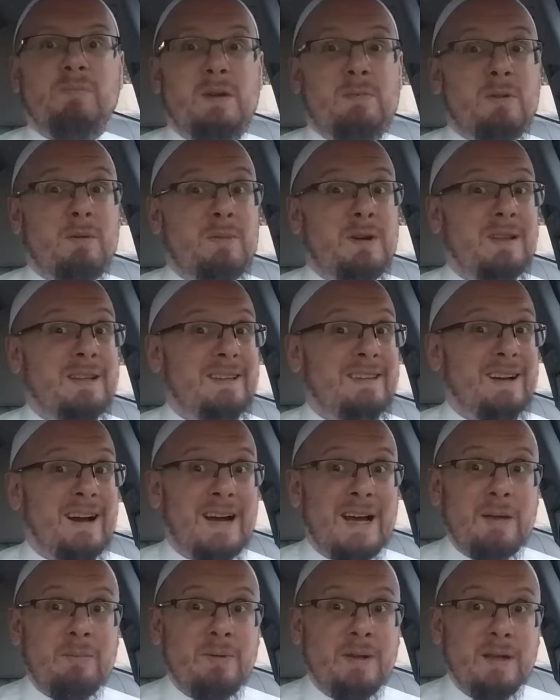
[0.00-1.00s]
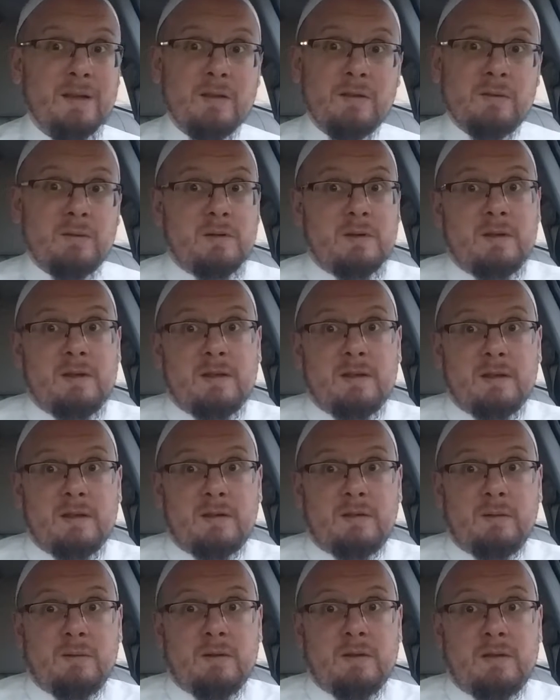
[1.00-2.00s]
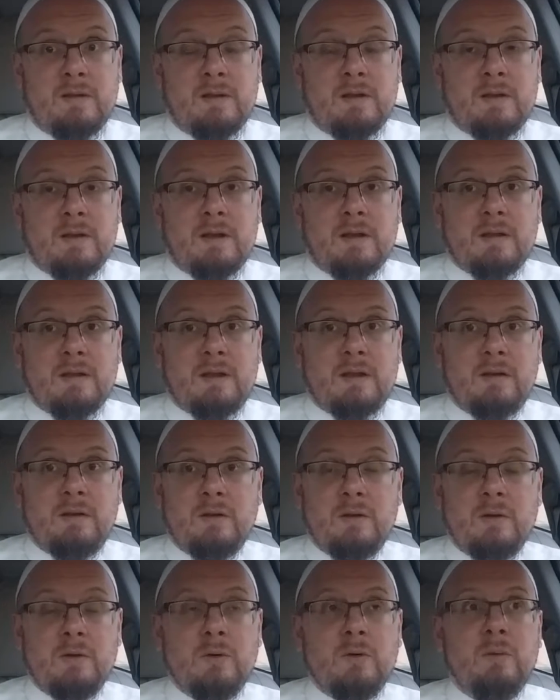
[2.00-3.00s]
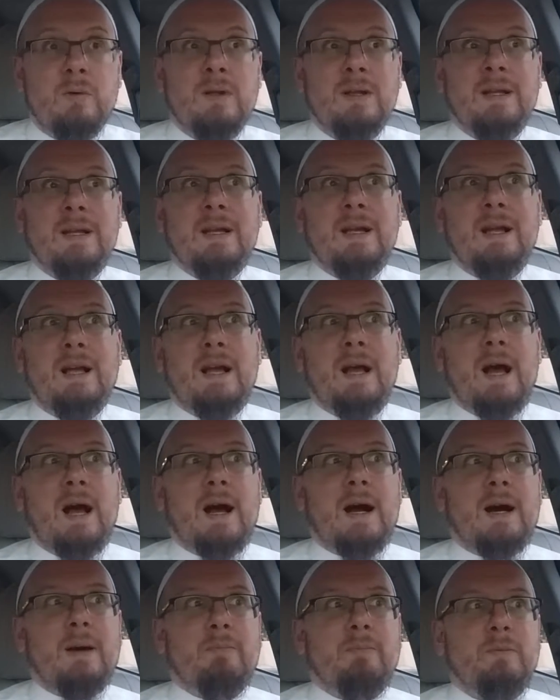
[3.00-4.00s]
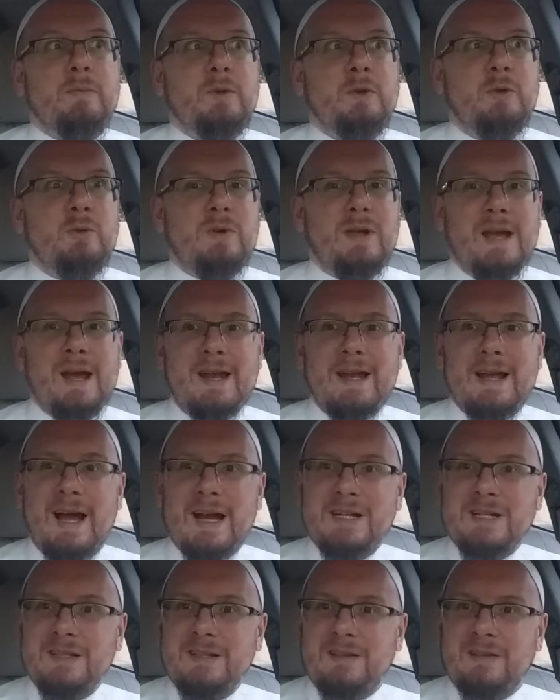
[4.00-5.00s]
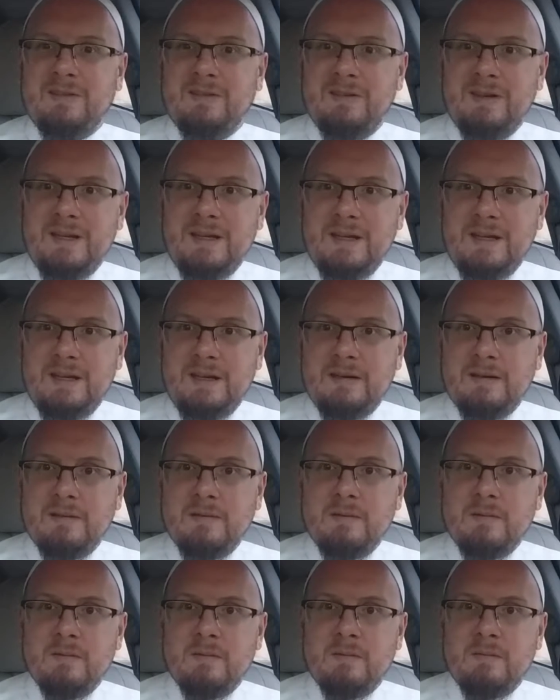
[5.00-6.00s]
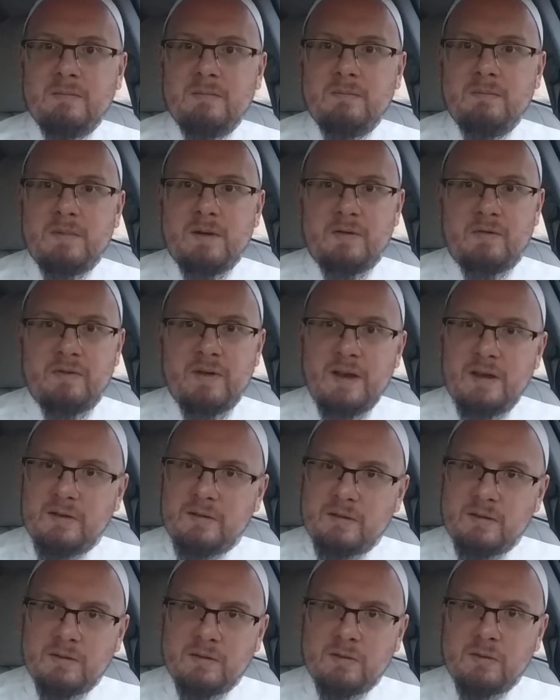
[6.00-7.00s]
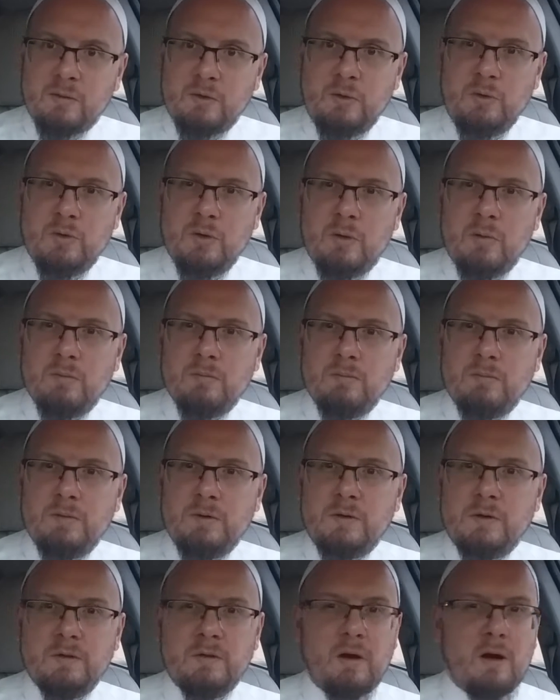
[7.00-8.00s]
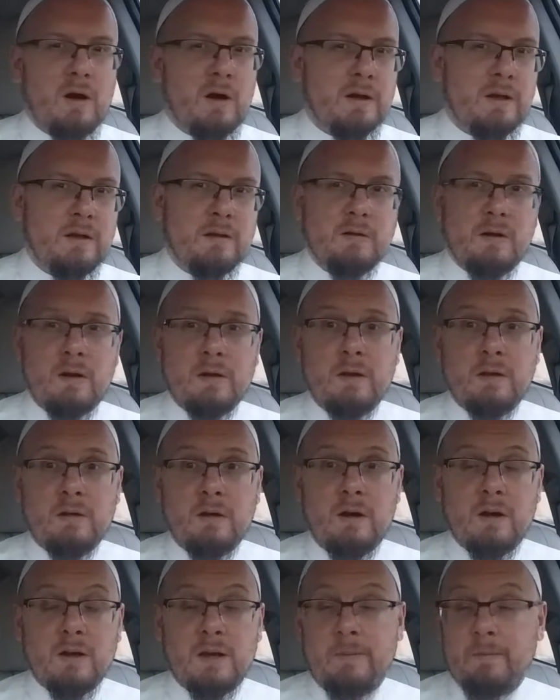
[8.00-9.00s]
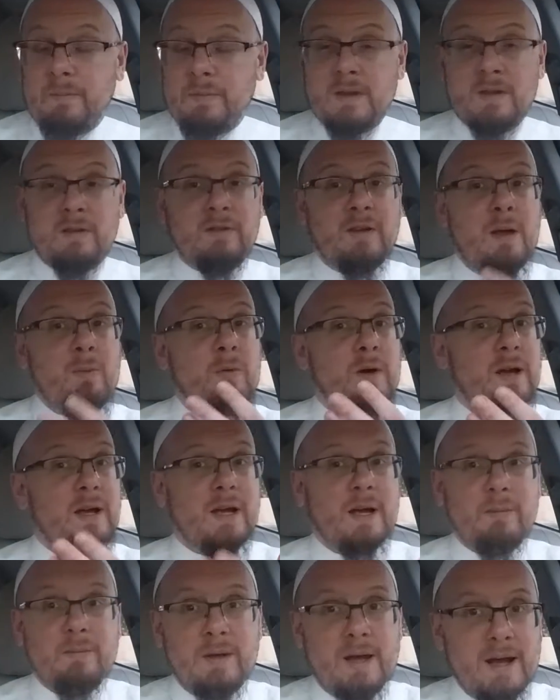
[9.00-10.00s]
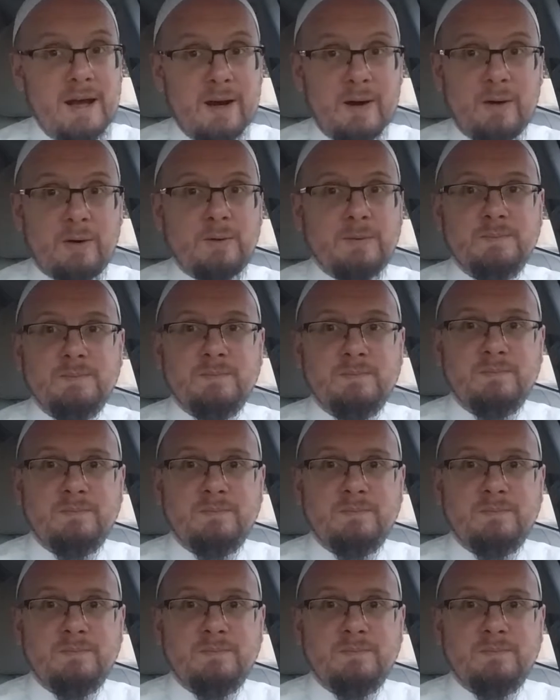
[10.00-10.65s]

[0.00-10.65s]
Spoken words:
people are merely typing, that's the only thing they can do, you can't actually see their faces. So you're talking the same way I am now,